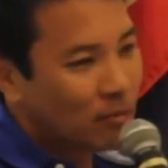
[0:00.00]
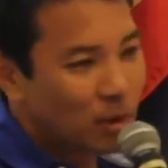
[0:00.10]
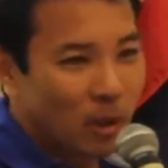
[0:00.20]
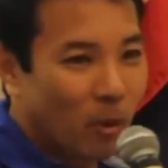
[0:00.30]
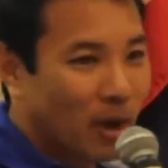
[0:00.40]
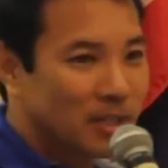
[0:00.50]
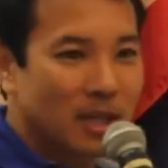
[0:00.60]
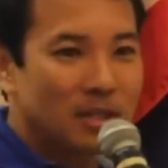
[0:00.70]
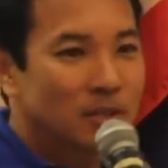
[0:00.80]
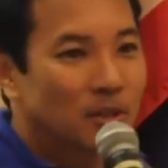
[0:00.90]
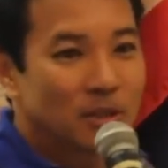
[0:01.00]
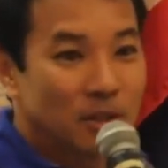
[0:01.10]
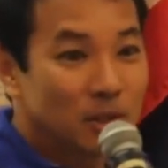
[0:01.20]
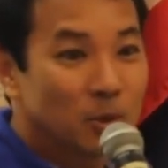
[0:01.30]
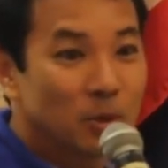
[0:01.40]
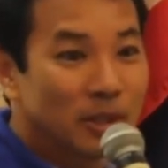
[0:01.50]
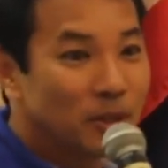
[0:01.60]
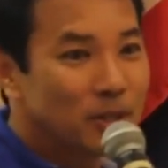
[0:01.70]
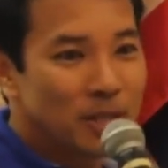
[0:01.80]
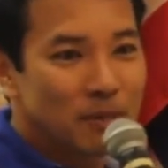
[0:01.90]
doing work as a consultant on school
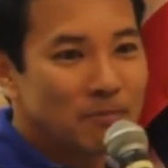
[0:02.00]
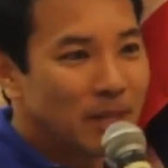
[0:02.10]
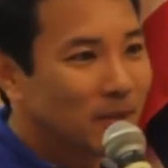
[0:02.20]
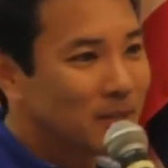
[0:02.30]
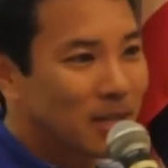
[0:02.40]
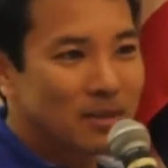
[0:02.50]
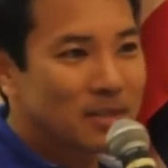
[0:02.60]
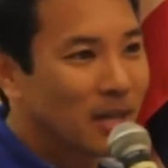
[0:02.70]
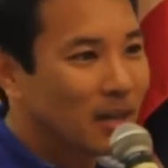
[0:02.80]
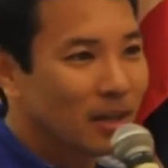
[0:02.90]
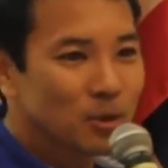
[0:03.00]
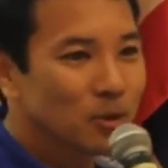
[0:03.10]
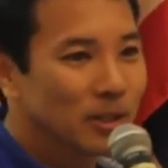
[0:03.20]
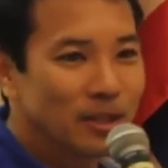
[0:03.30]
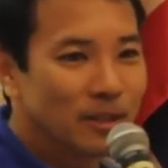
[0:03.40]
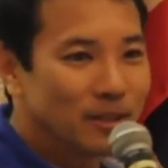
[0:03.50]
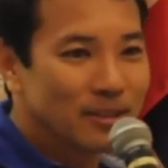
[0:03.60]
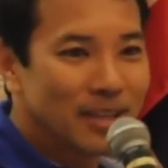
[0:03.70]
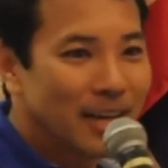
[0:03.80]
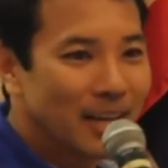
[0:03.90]
leadership, and he was an outstanding school leader
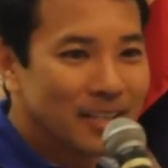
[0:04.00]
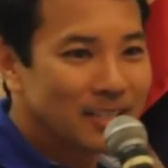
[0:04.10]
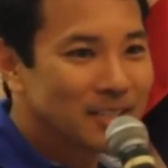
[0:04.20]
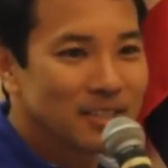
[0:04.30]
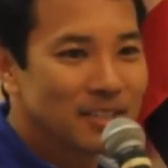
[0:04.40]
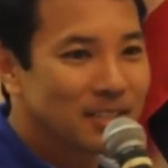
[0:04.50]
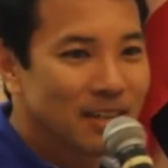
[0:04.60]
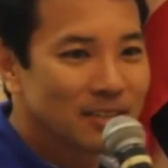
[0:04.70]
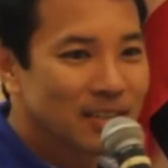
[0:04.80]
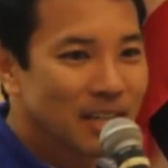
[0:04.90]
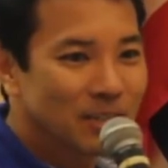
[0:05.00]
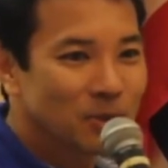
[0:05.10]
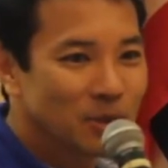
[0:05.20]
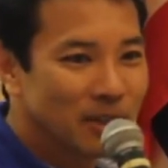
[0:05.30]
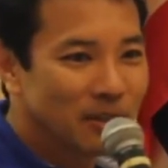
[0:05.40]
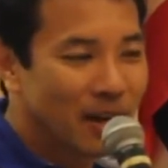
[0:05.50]
then, and he still is an outstanding school leader